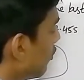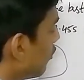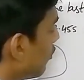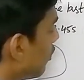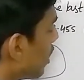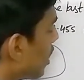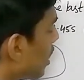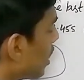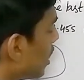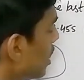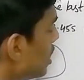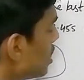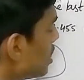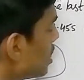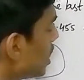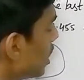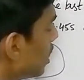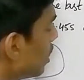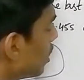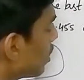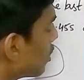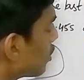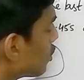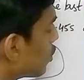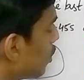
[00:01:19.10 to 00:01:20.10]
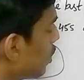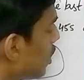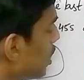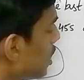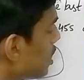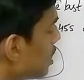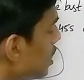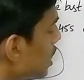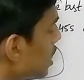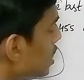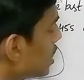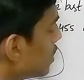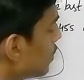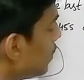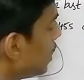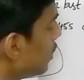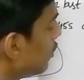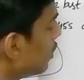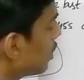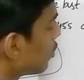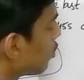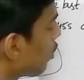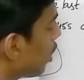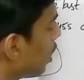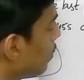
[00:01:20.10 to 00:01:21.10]
for reaching, so distance
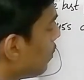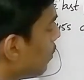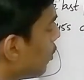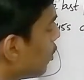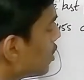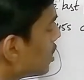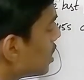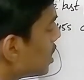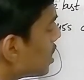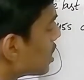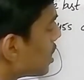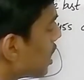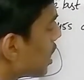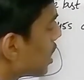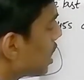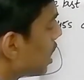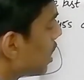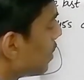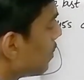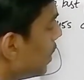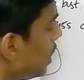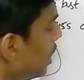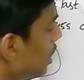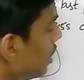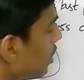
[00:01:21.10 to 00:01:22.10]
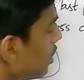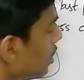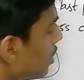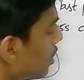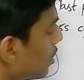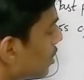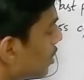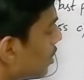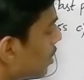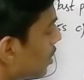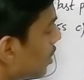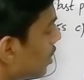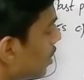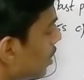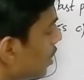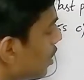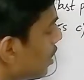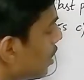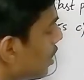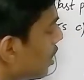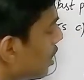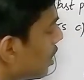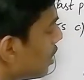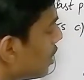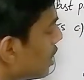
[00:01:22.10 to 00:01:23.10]
between 12 poles is nothing but
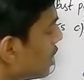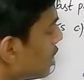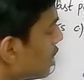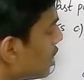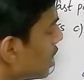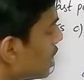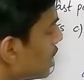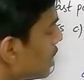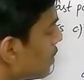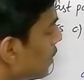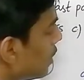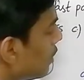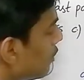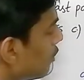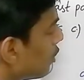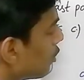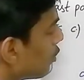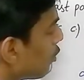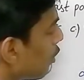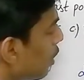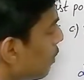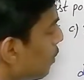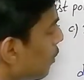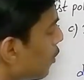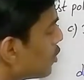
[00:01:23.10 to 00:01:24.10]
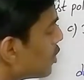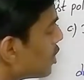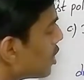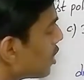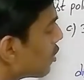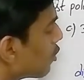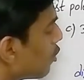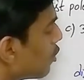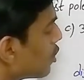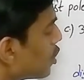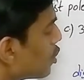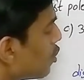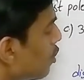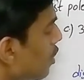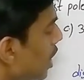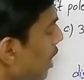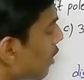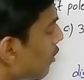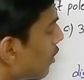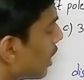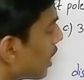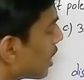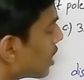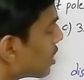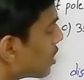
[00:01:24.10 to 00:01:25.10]
distance between 12 poles equals to
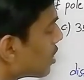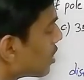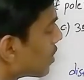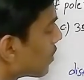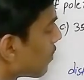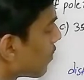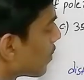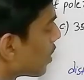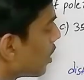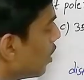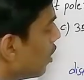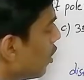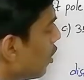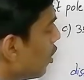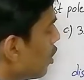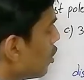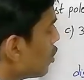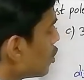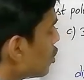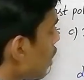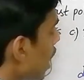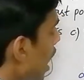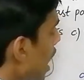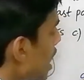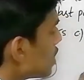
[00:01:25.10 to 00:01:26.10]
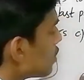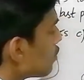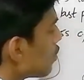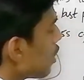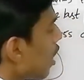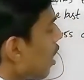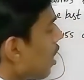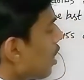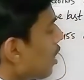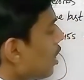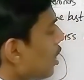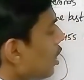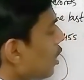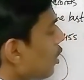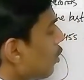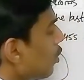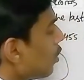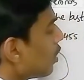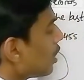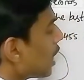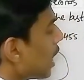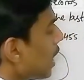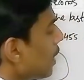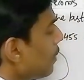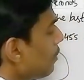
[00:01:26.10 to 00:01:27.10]
11x. So as we already
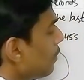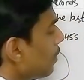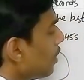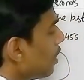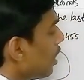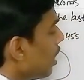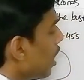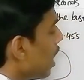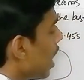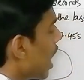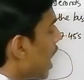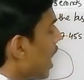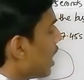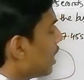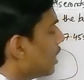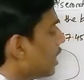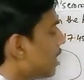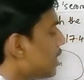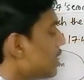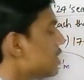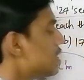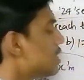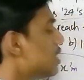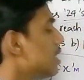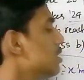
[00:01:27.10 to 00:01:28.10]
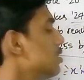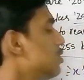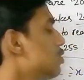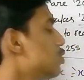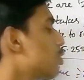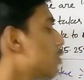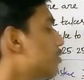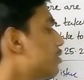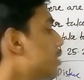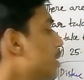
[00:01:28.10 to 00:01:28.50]
know time and the distance, so